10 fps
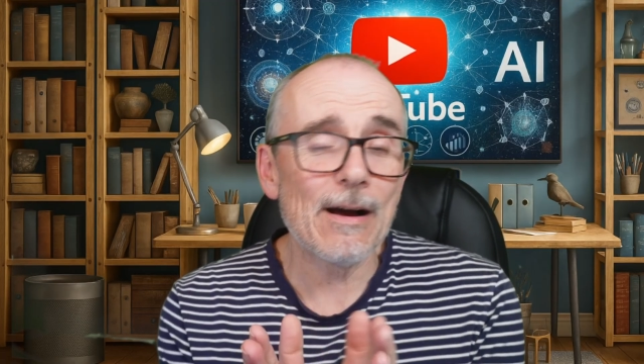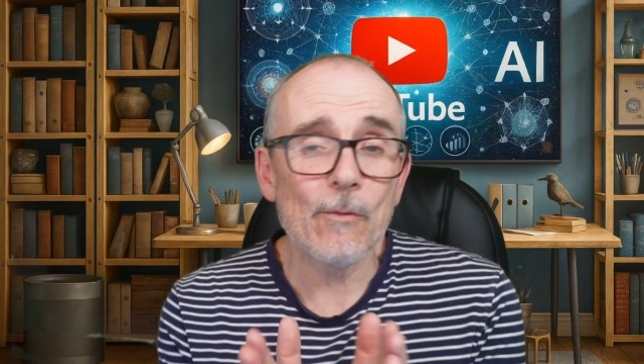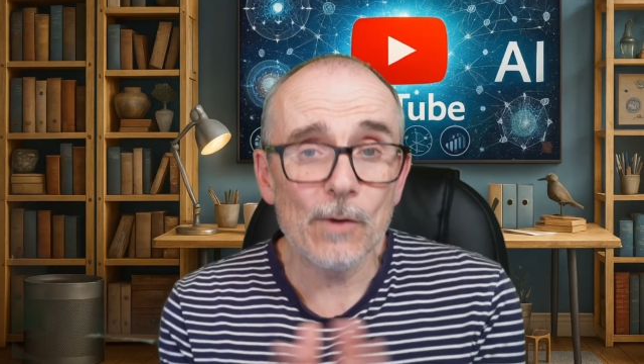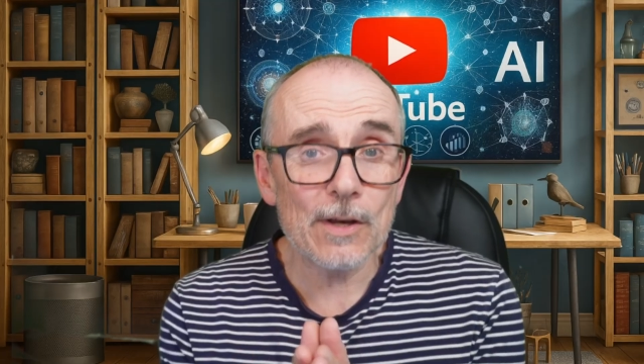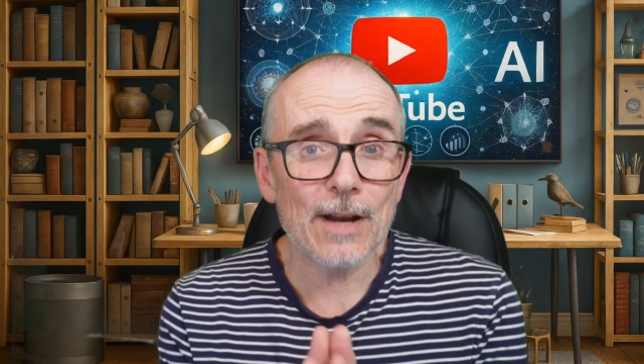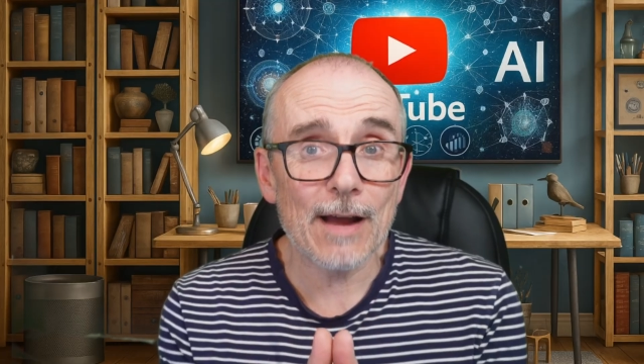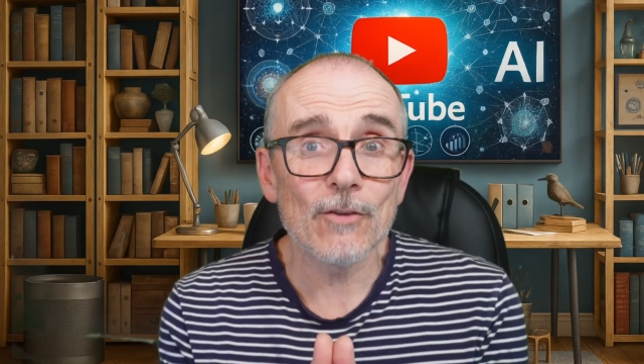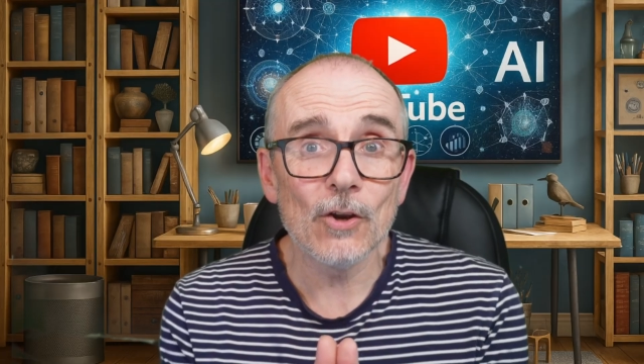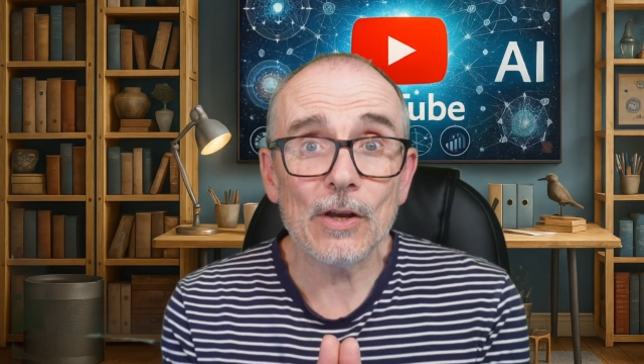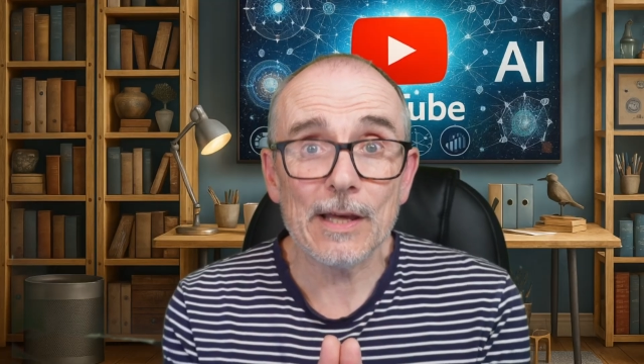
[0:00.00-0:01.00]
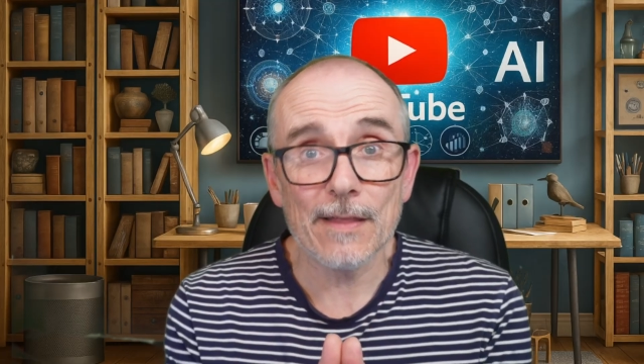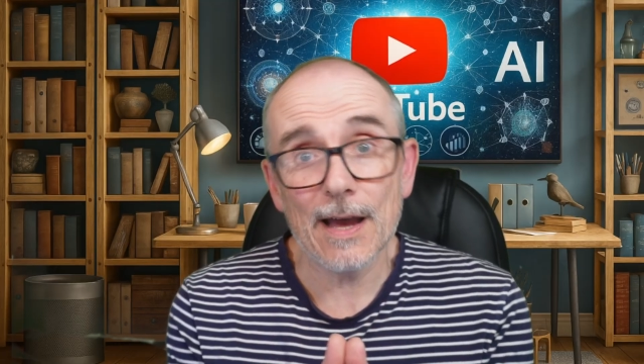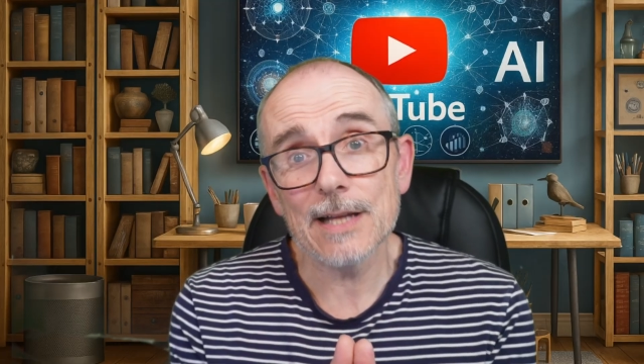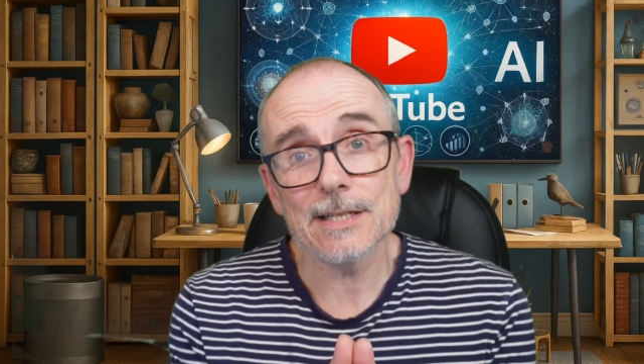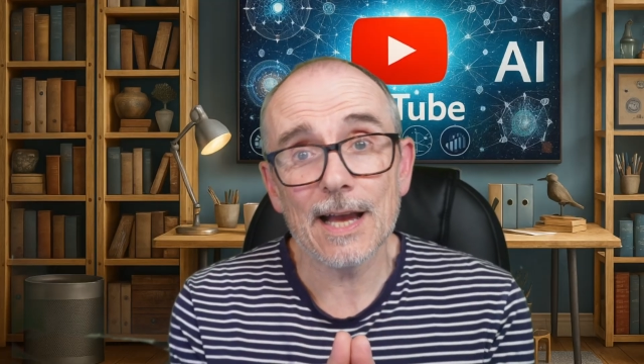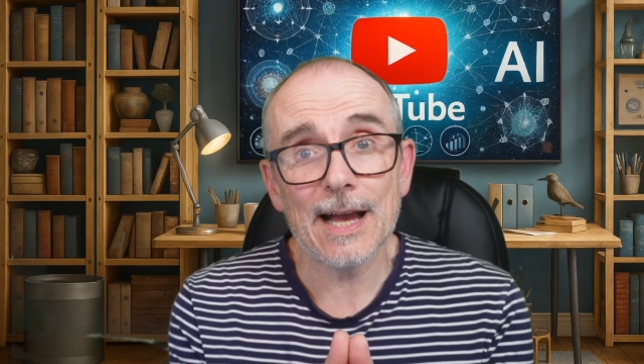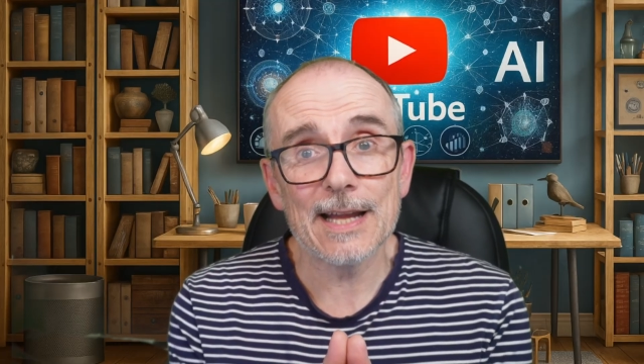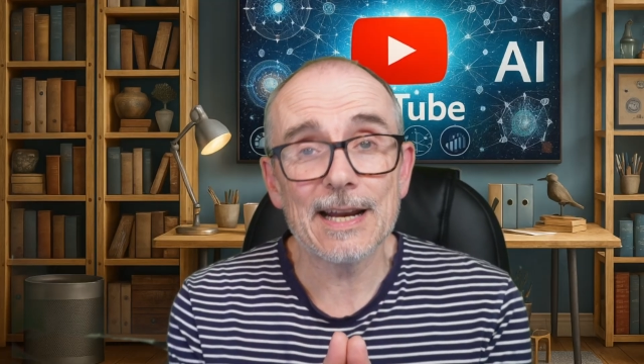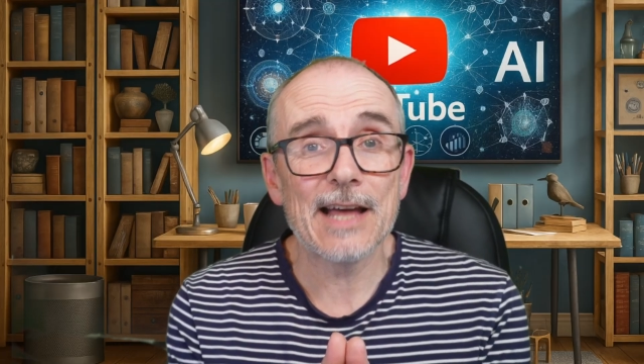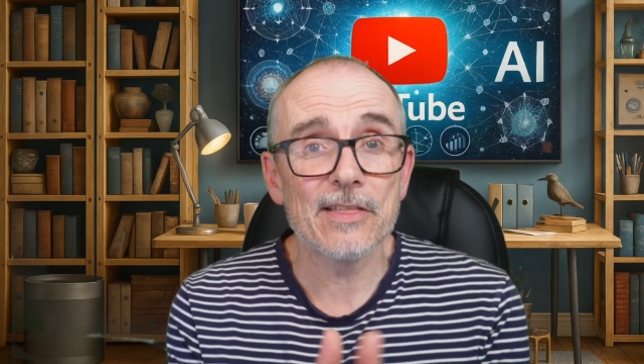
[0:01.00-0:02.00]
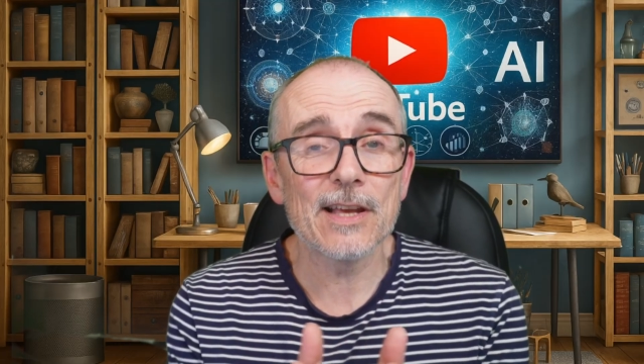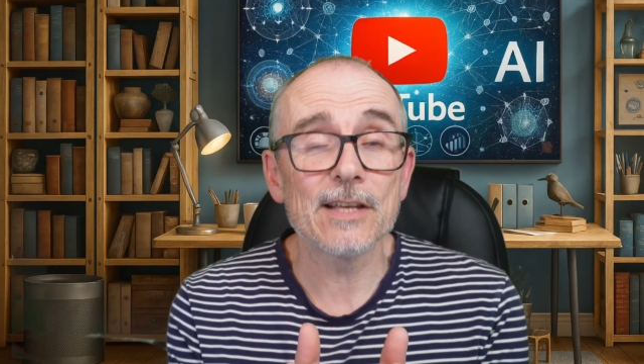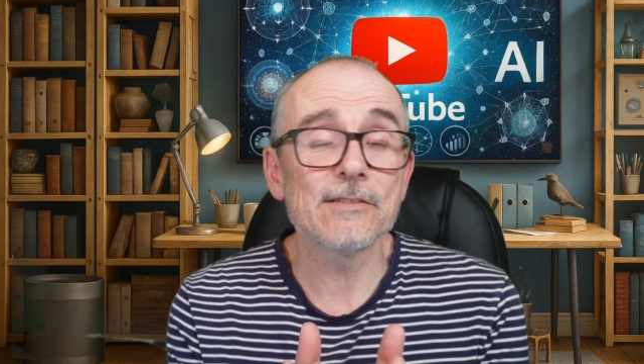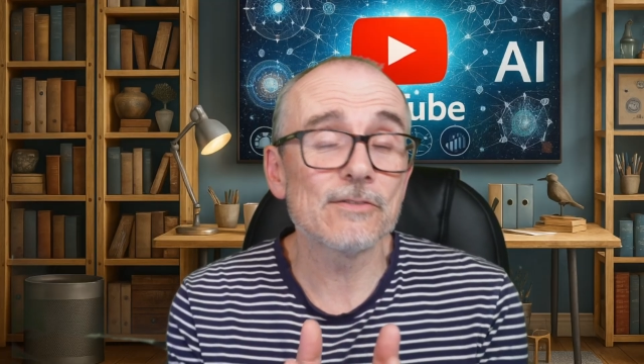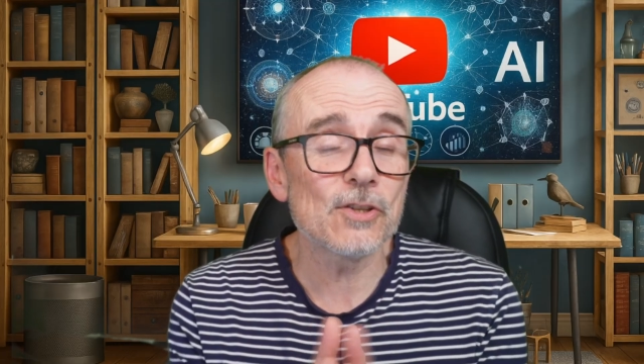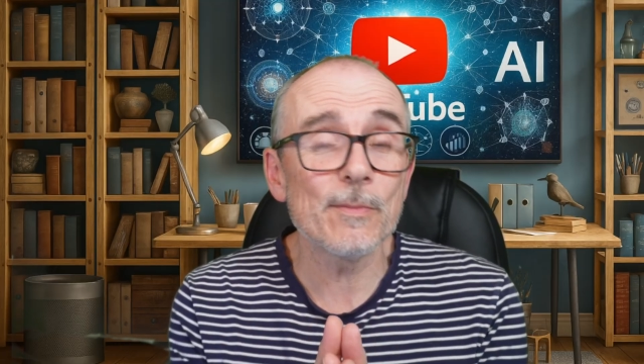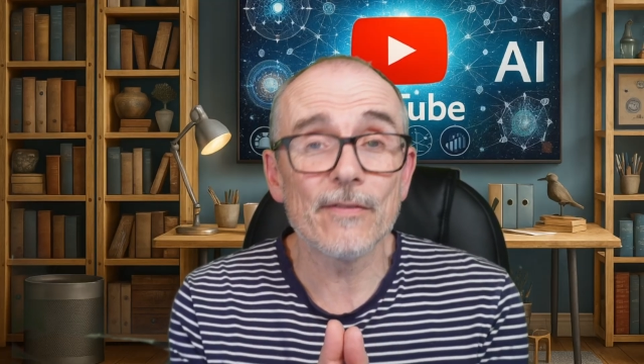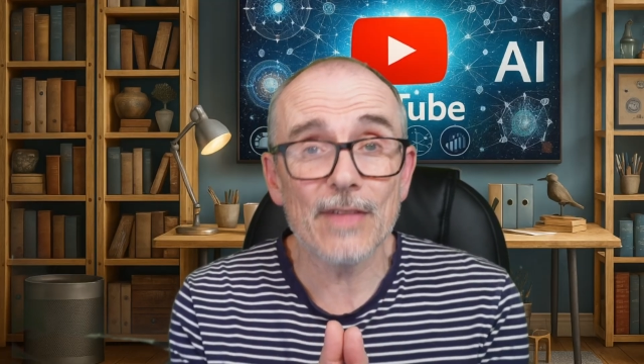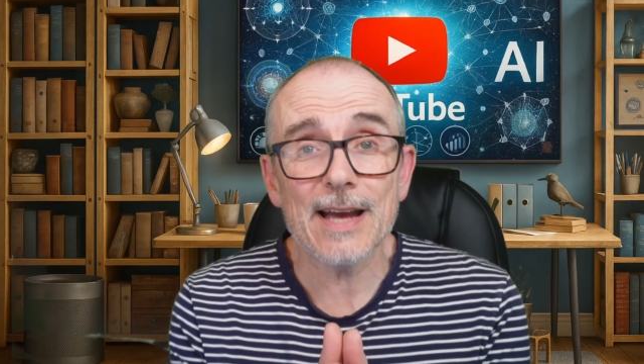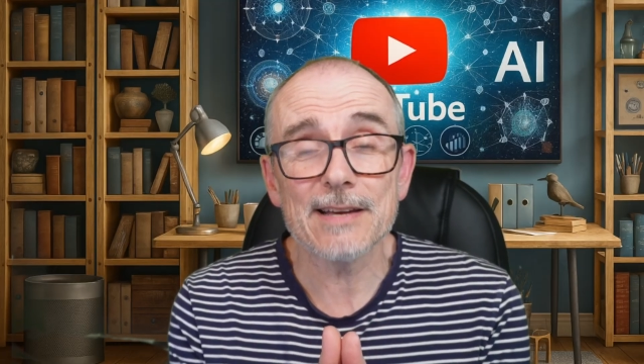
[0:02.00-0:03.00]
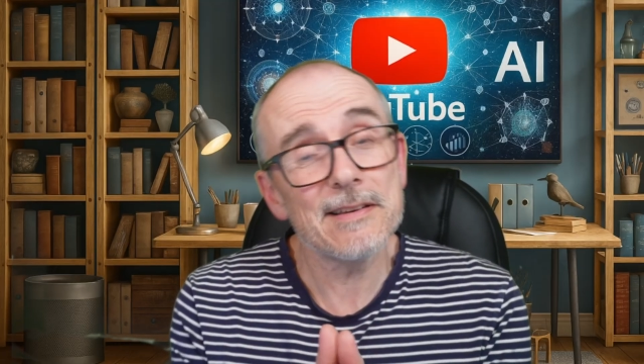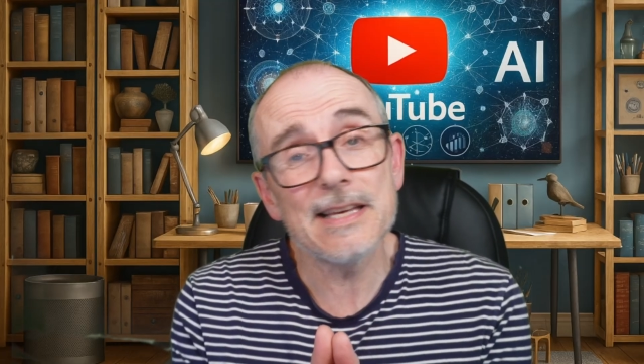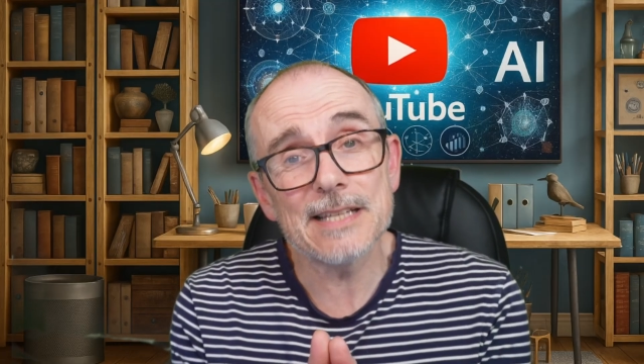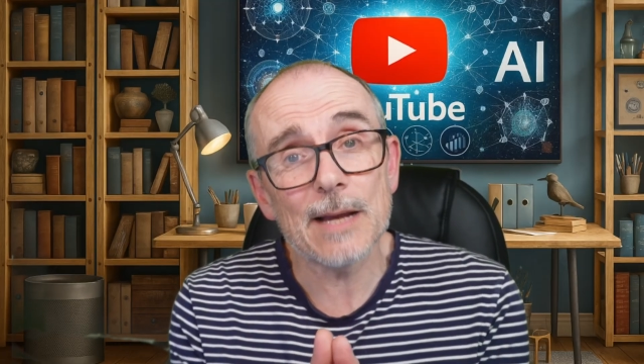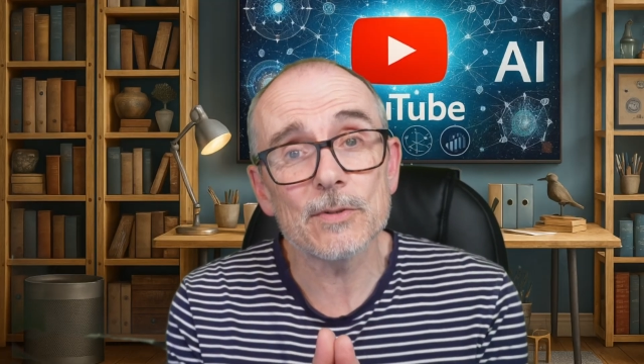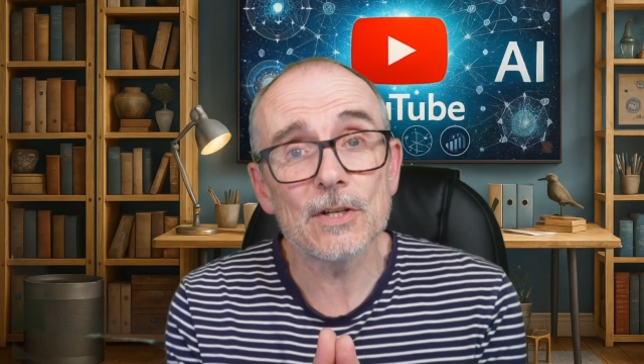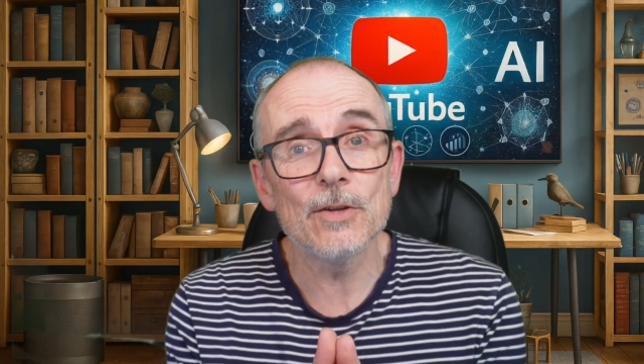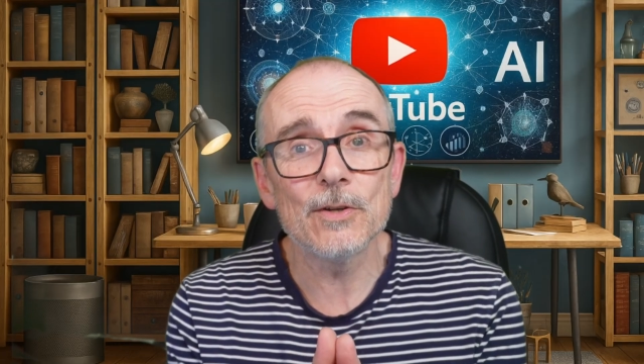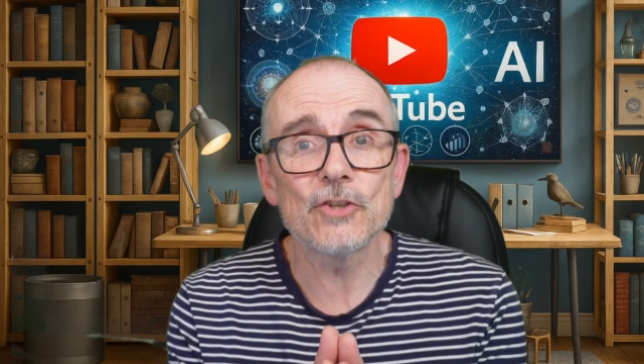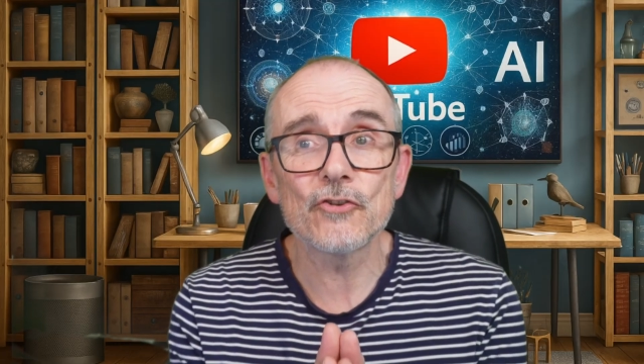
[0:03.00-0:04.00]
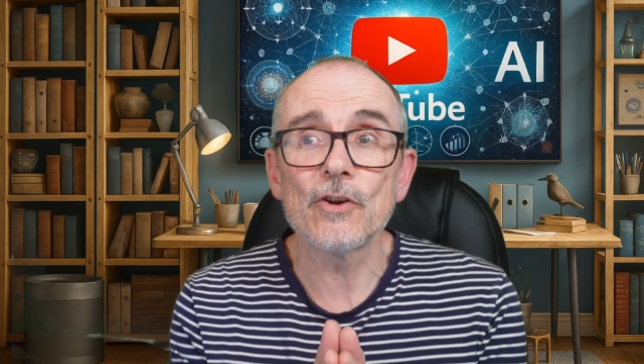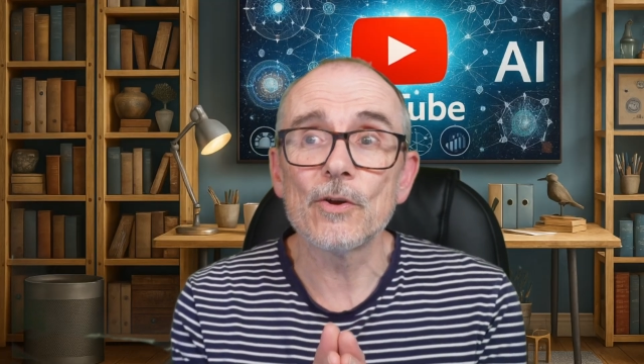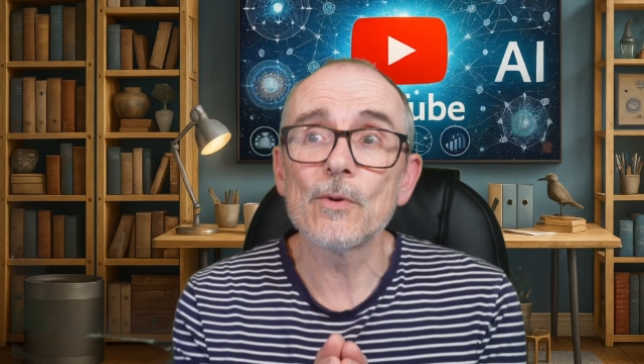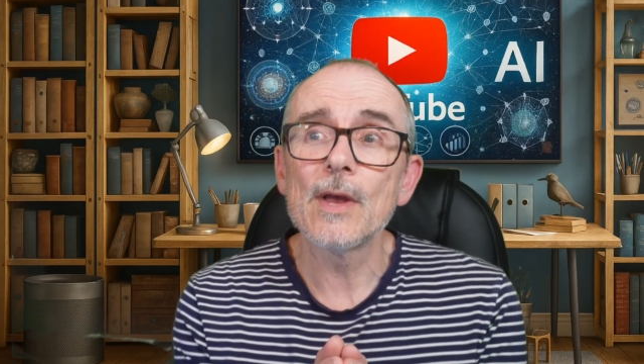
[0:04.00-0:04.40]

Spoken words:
we're going to have a look at that, and I think some of that is absolutely true.